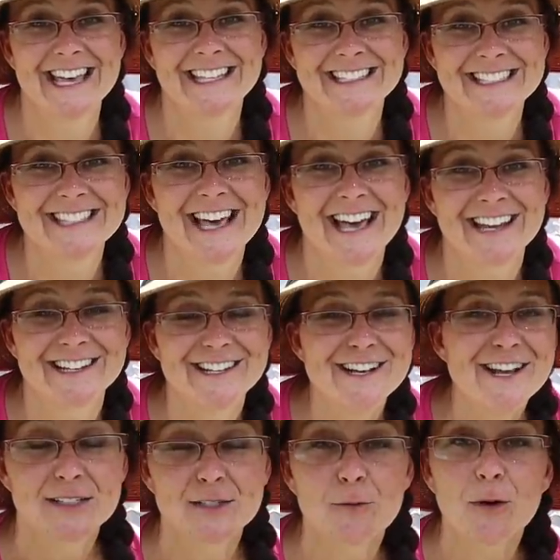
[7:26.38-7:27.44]
since then.
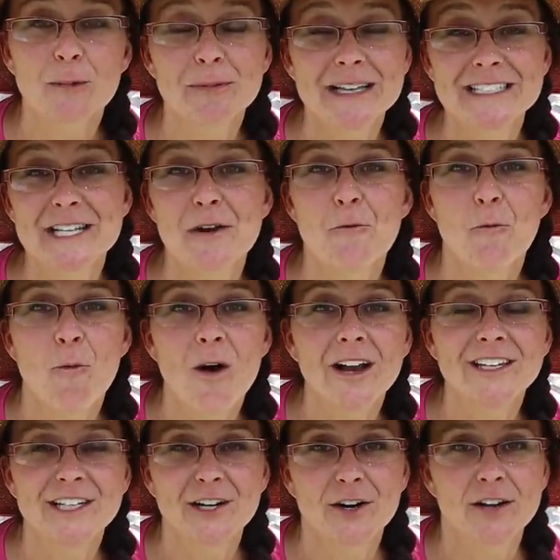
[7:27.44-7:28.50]
So we're planting
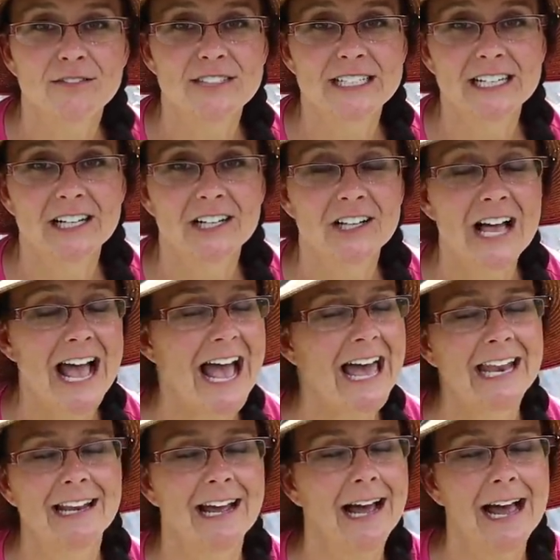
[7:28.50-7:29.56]
one year of dill
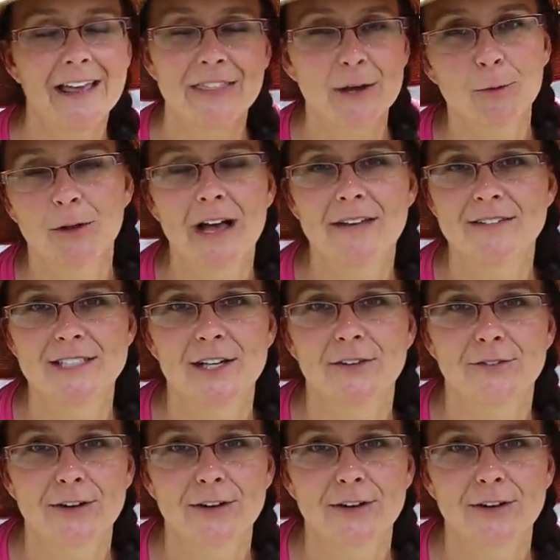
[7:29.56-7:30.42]
and I think we'll have dill